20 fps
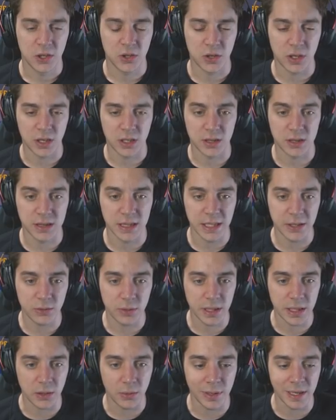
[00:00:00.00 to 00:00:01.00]
You're uh,
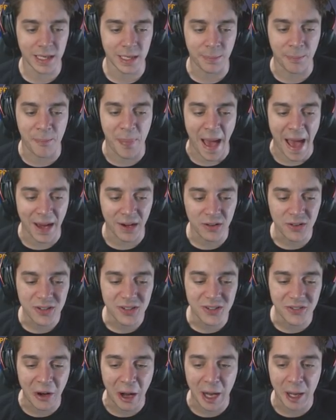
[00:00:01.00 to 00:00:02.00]
literally going into battle?
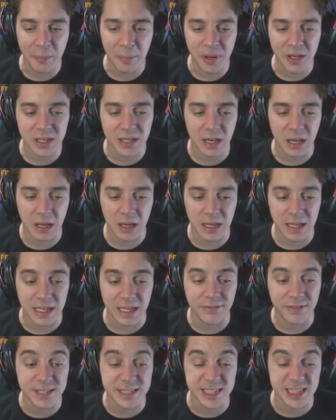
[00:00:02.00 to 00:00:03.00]
You're not gonna put uh, uh,
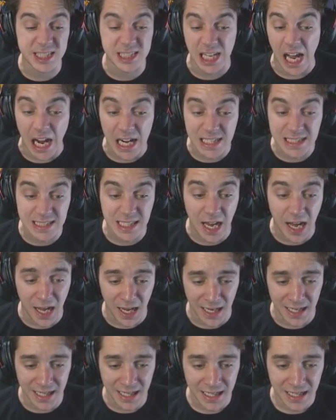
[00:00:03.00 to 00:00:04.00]
even socks
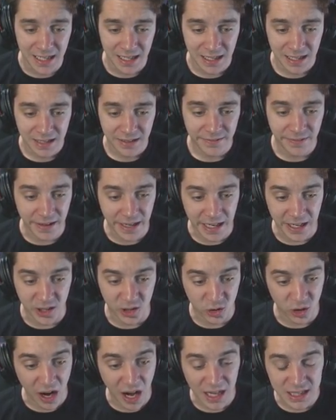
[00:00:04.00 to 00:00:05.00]
on? Fucking
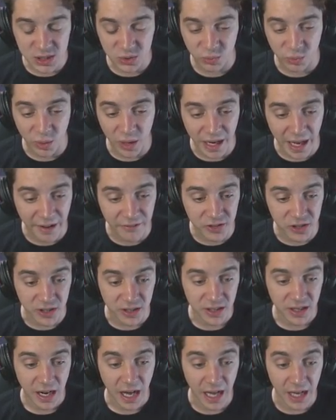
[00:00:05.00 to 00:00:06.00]
Crocs, whatever.
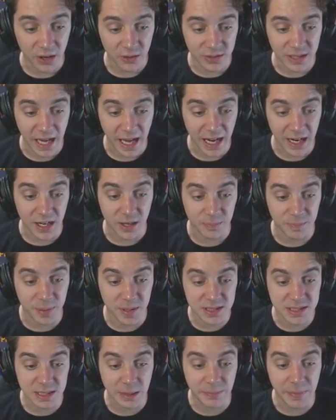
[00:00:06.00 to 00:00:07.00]
I don't care.
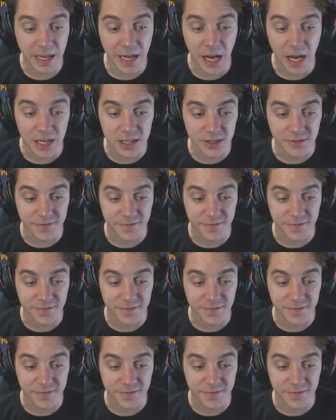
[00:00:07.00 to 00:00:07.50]
Put something on your